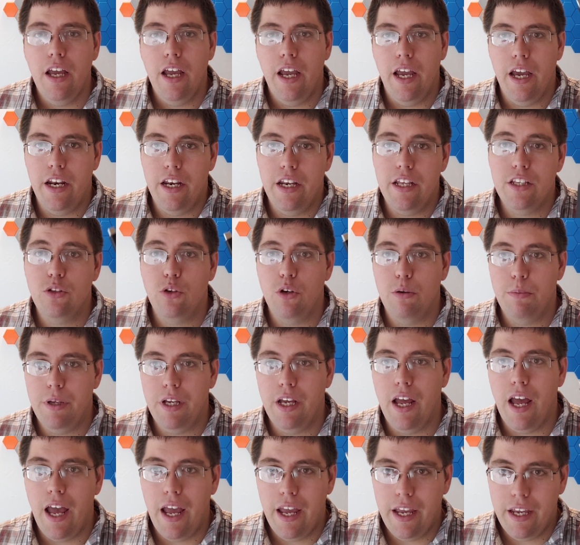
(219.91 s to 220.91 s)
it is going to
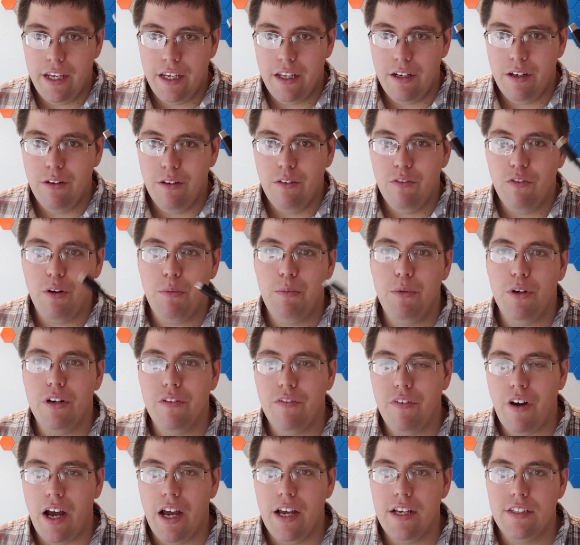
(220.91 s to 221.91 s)
be hanging from your
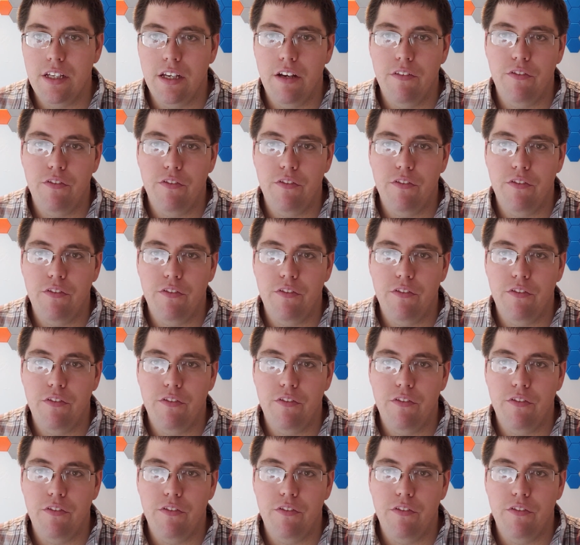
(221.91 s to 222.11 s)
device.